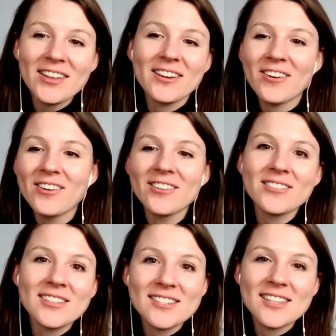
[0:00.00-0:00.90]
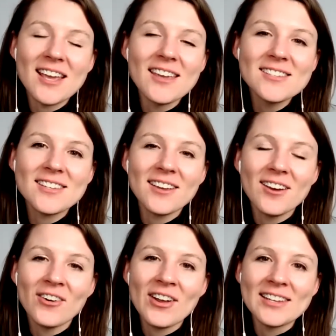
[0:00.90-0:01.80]
Like all of these things can
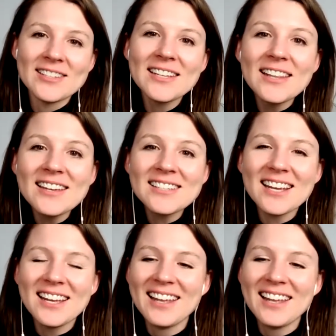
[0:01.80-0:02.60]
go into this.